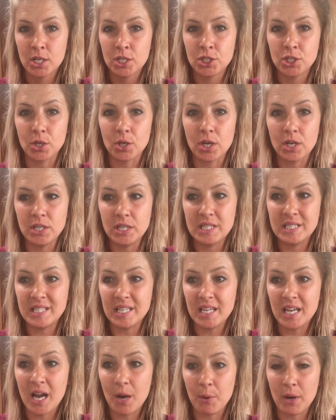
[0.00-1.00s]
So can you
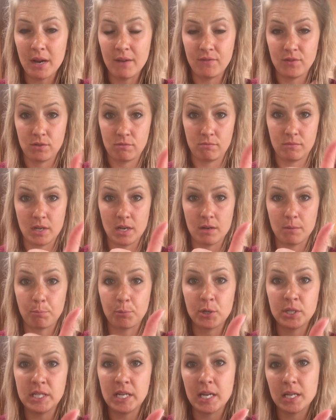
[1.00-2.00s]
see how I've
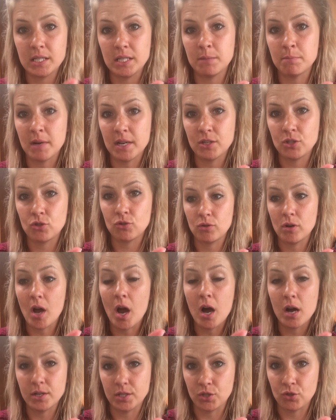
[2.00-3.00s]
predicted my
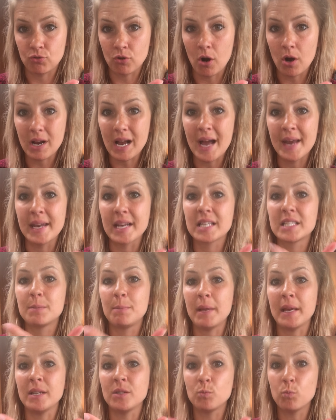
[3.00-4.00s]
hardest rock and
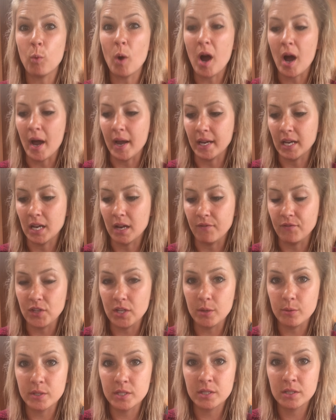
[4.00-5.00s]
explained why? And I've
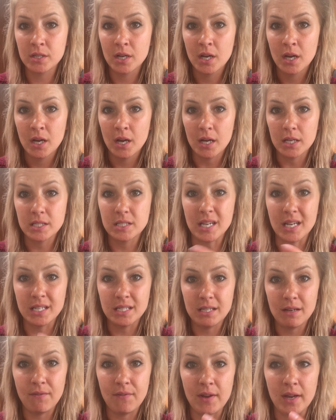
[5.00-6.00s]
used
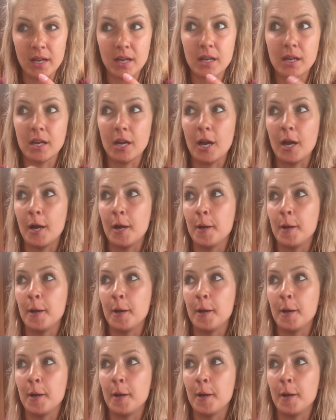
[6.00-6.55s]
scientific